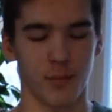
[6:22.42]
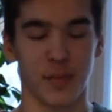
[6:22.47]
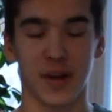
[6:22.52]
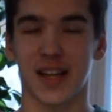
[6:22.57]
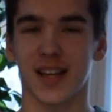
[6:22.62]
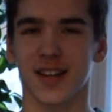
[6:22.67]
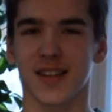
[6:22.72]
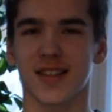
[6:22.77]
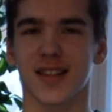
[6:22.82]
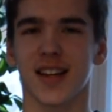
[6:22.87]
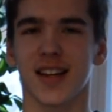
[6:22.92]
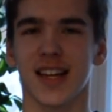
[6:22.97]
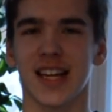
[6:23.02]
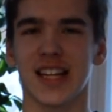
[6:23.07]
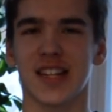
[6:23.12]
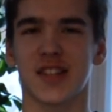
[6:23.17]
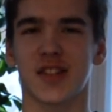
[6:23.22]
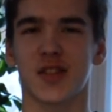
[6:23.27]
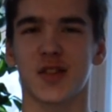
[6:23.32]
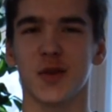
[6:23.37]
Because
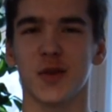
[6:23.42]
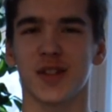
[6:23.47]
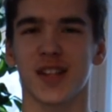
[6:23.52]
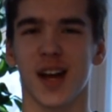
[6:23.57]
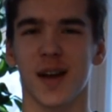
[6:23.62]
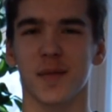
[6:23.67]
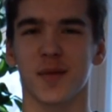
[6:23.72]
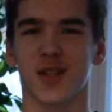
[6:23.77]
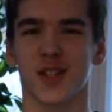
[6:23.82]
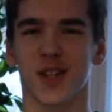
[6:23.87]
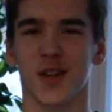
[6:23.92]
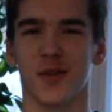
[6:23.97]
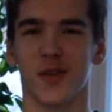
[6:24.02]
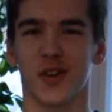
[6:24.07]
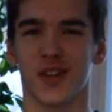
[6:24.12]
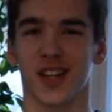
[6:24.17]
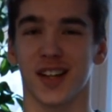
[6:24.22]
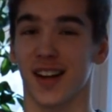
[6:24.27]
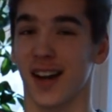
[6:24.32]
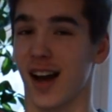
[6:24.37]
it's 2 times
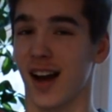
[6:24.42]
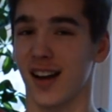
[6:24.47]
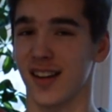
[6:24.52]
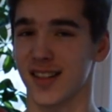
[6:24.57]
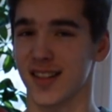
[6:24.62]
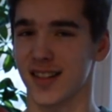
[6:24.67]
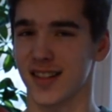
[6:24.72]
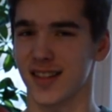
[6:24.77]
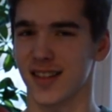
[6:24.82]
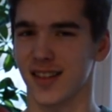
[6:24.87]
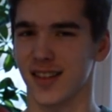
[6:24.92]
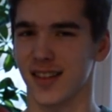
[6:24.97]
slower than us,